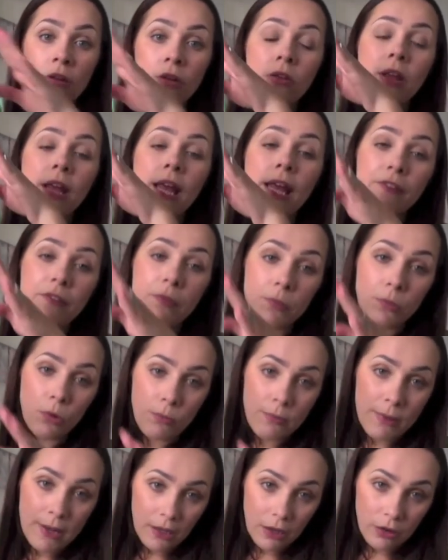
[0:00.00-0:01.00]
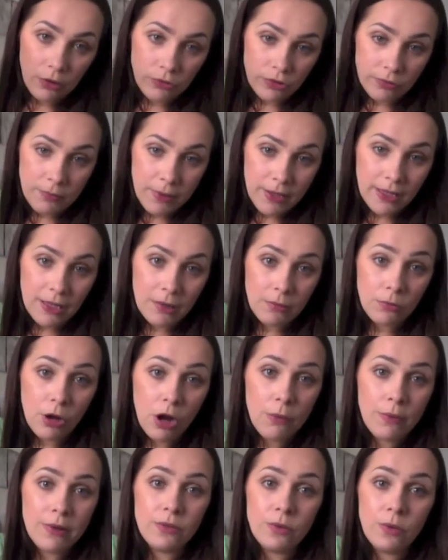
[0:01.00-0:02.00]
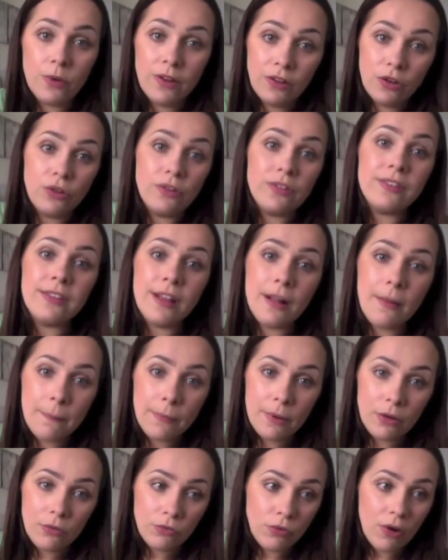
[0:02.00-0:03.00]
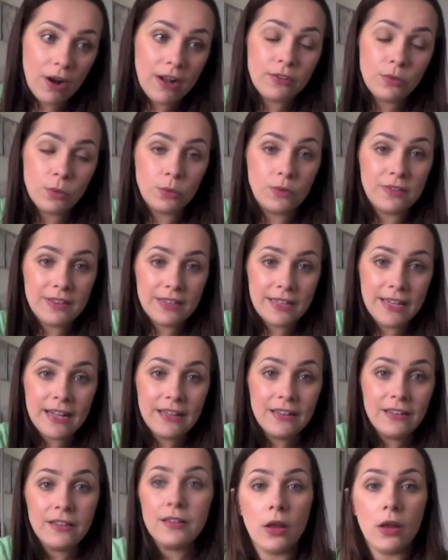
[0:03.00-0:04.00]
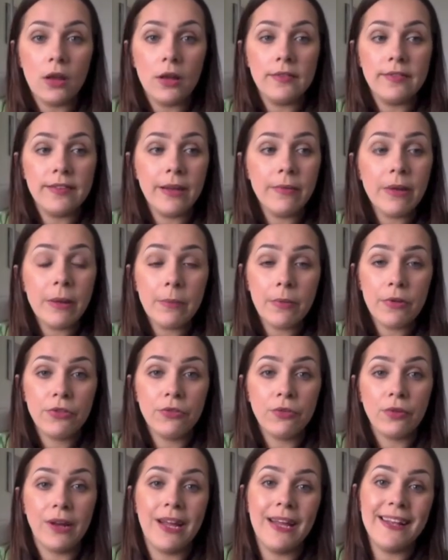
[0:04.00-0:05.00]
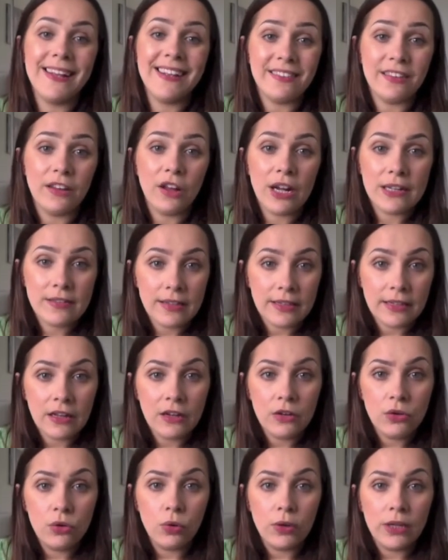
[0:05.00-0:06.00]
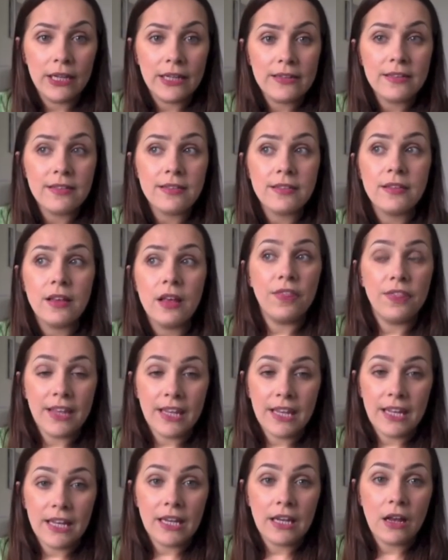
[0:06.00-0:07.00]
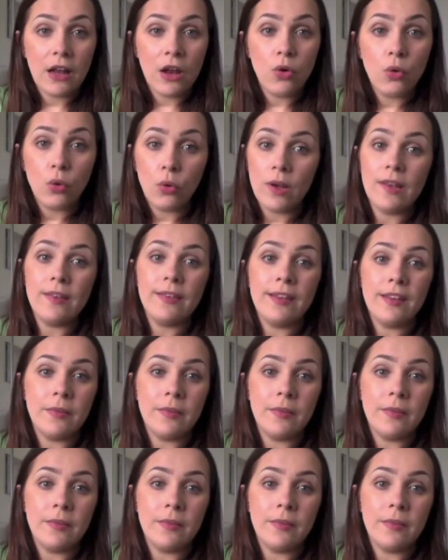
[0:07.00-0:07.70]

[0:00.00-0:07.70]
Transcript: even more mellow and just making them go into a good slumber right towards the end. Tip number 3 is lighting and noise. The noise needs